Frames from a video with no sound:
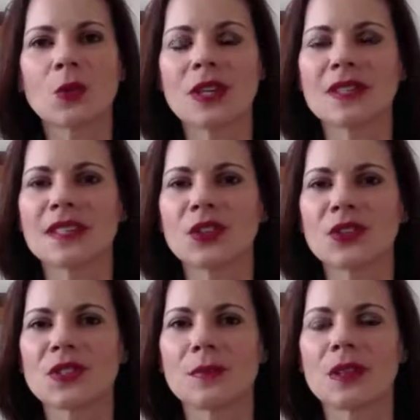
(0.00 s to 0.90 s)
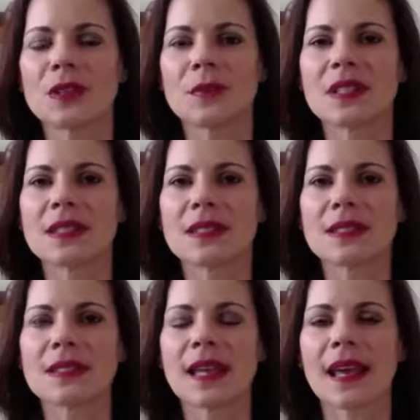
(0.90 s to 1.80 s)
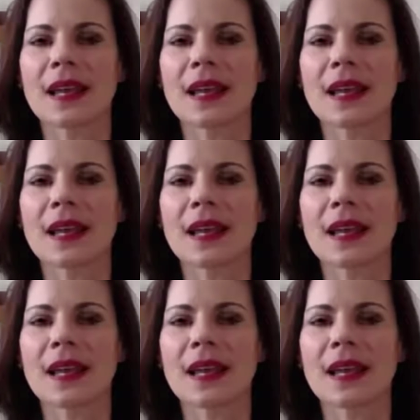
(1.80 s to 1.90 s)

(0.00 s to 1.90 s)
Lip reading: sweat, and tears to build a business,